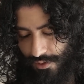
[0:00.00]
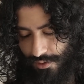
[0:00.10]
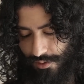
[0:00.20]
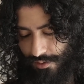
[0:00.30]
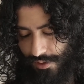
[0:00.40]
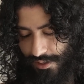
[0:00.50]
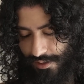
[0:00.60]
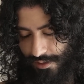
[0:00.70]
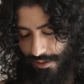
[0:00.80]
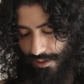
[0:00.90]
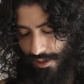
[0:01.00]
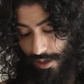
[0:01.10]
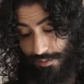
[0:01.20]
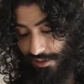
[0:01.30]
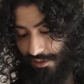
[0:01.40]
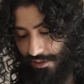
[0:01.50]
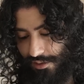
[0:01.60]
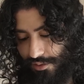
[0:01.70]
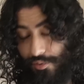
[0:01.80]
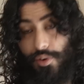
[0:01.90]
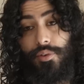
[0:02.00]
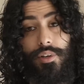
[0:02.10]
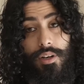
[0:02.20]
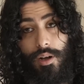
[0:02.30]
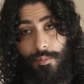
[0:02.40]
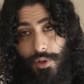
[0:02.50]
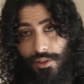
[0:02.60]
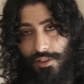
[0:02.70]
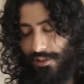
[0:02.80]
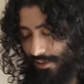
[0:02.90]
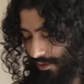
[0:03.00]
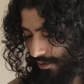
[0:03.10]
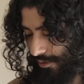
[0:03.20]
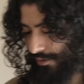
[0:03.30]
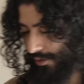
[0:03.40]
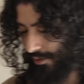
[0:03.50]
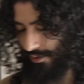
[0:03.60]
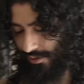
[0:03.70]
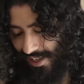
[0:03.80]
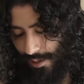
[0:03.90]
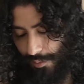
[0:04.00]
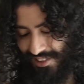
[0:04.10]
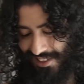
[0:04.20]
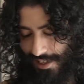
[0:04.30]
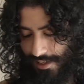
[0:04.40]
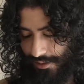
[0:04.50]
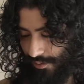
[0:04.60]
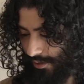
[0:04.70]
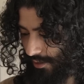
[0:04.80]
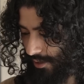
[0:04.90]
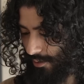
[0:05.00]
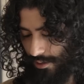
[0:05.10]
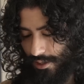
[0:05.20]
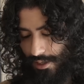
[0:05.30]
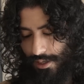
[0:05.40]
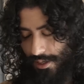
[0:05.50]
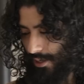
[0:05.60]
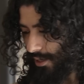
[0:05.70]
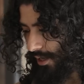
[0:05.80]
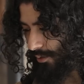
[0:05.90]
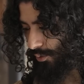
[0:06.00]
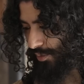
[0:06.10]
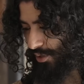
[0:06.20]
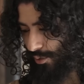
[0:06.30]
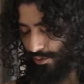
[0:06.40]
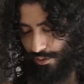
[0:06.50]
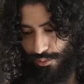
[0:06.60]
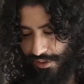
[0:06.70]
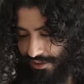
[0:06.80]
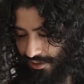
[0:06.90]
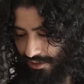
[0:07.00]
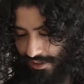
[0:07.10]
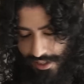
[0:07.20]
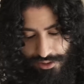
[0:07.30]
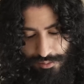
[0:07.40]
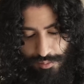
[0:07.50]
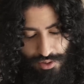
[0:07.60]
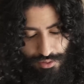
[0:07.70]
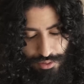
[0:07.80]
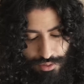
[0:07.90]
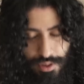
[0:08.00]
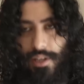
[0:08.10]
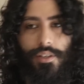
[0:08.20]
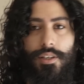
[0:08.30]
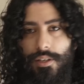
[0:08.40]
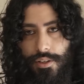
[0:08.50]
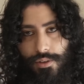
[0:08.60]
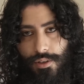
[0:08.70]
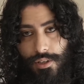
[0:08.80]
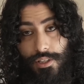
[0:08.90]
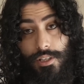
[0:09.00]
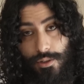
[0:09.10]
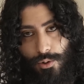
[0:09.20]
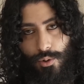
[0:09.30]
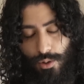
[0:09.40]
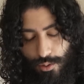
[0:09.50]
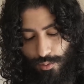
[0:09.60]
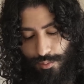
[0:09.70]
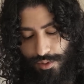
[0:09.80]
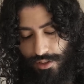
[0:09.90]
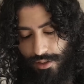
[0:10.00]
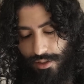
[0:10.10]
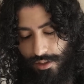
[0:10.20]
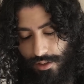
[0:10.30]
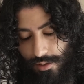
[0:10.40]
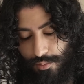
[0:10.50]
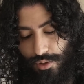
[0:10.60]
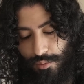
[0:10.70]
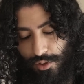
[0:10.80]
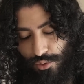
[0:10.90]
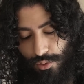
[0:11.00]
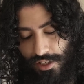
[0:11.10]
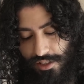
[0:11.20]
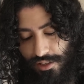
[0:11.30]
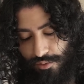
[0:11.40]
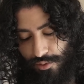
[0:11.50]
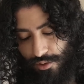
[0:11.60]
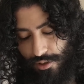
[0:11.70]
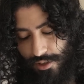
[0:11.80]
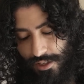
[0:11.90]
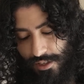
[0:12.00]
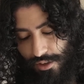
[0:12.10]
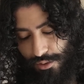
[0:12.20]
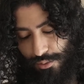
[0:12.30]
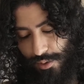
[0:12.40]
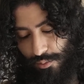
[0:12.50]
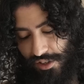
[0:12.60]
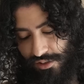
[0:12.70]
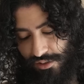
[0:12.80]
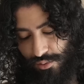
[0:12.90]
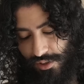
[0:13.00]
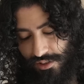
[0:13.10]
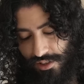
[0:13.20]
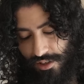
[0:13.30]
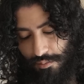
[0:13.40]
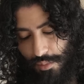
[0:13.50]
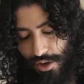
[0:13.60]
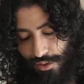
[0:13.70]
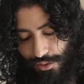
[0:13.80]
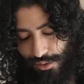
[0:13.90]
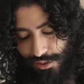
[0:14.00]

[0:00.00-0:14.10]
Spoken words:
All right. Obviously, this is a very... I'm not going to eat the entire thing because I'm on diet right now. I will be going to Greece next month, and the gyro will be pretty much all I eat for 3 weeks to an entire month.